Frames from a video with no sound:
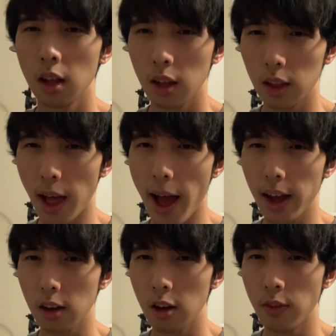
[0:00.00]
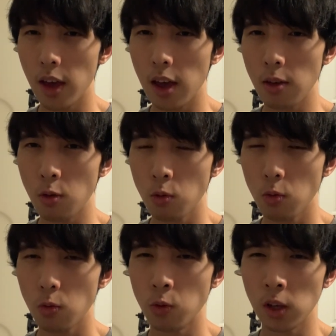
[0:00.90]
lack of a
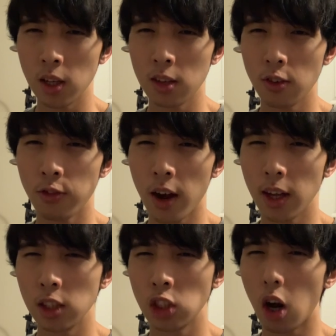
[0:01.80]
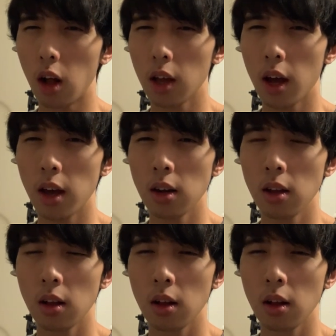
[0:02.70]
really defined jawline